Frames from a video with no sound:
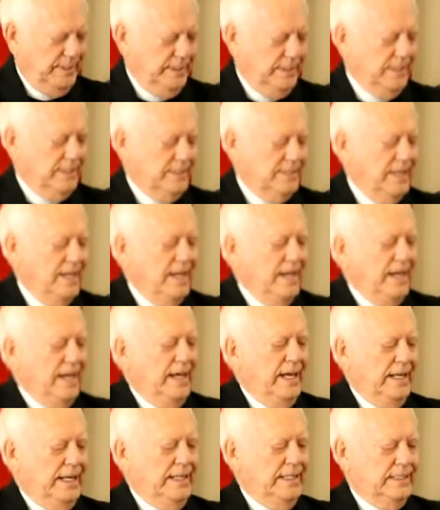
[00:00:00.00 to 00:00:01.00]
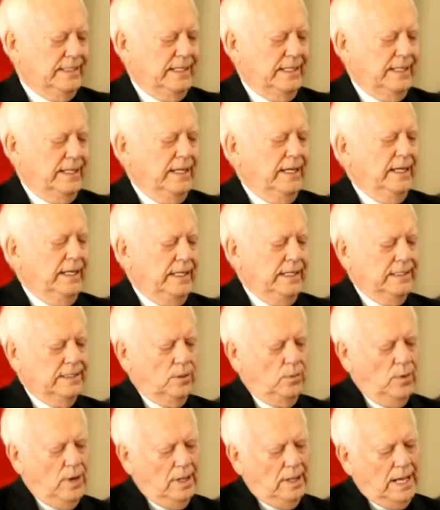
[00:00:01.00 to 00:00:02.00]
me this. And he said, he
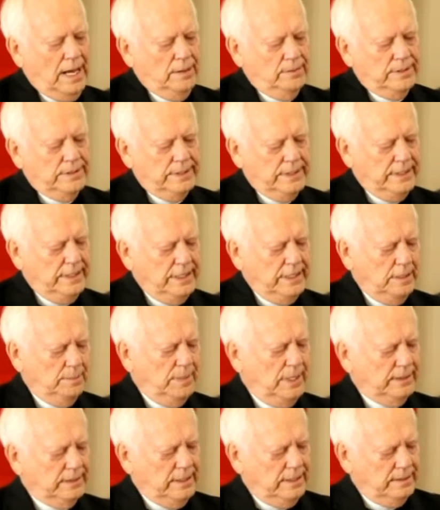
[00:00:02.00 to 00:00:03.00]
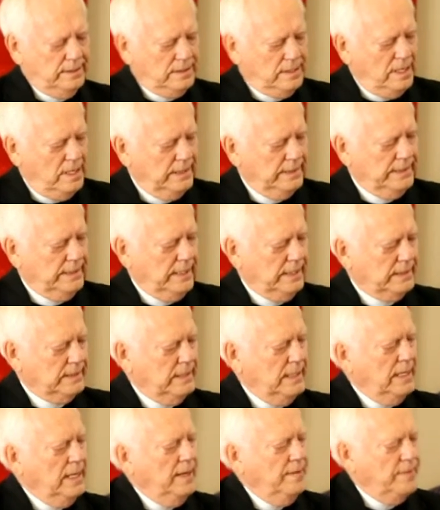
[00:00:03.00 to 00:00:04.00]
said, Well, I was thinking about that in the
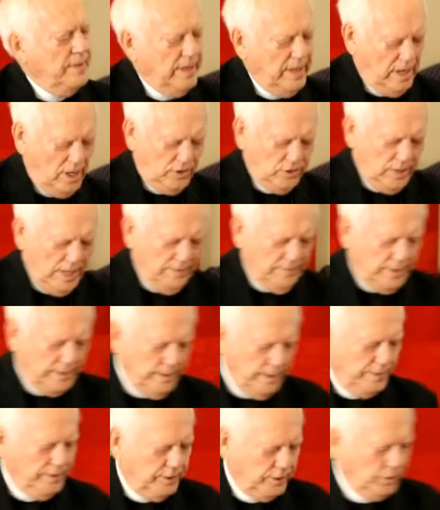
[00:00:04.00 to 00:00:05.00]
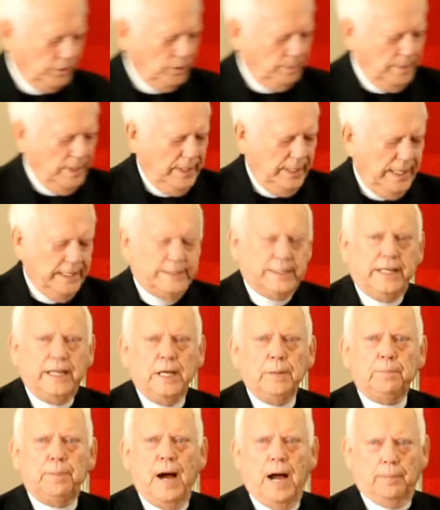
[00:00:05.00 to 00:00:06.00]
context that I also have another group. It's a
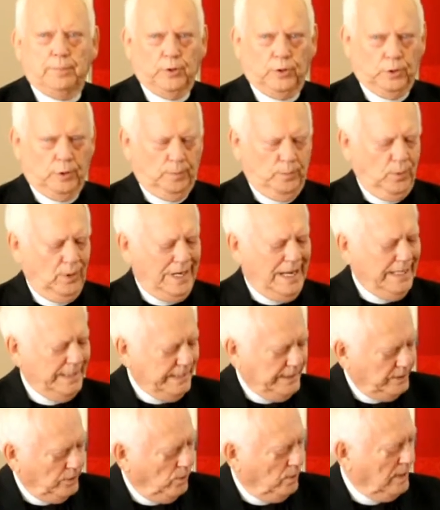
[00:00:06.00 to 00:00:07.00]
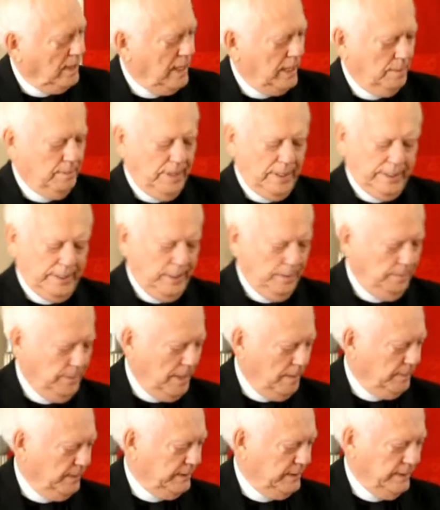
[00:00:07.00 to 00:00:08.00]
hip hop group. Well, I didn't know a lot about hip
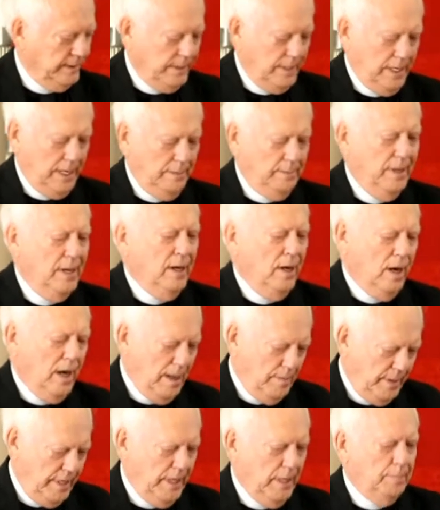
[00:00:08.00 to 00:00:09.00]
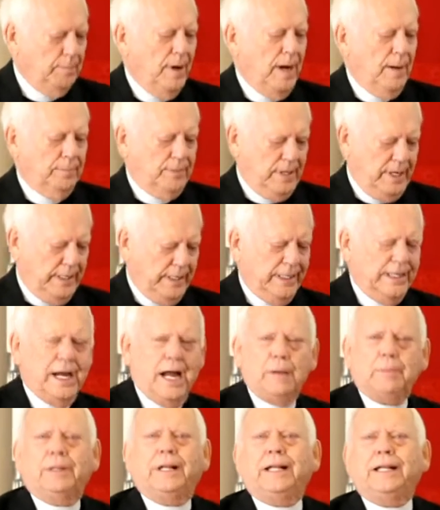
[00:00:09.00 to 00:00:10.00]
hop at the time. I'm a hip hop kind of
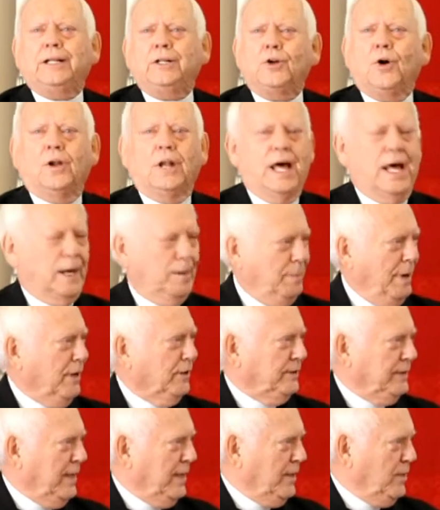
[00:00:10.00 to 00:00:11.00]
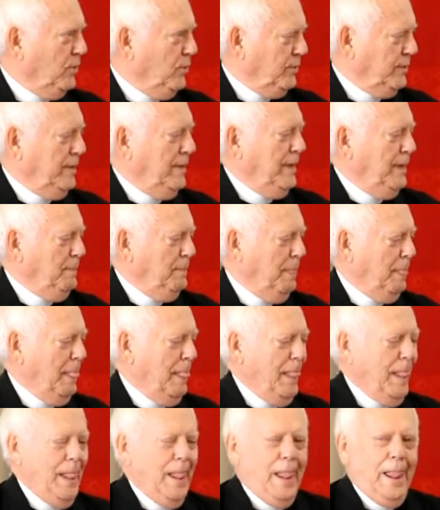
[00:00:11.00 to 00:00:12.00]
guy, but I didn't know a lot about that okay?
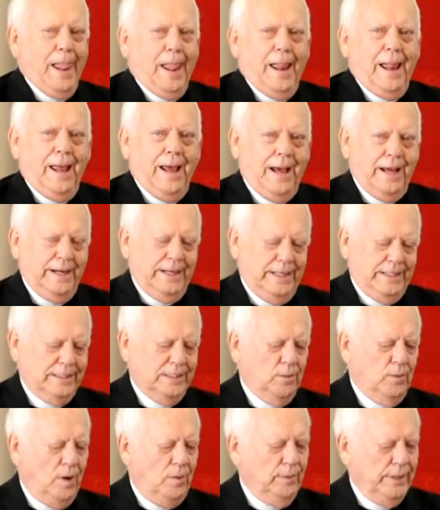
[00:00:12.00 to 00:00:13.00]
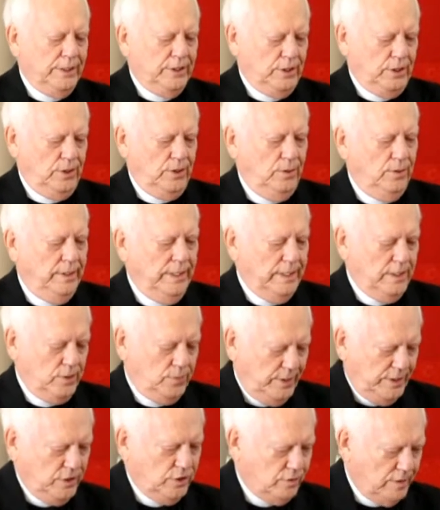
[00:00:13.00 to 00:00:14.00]
And he said, what we do is
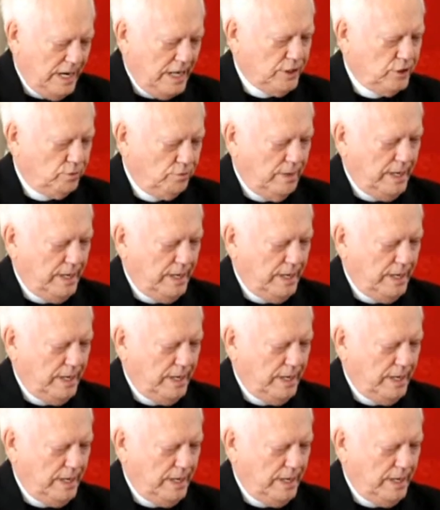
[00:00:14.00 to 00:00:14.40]
we scratch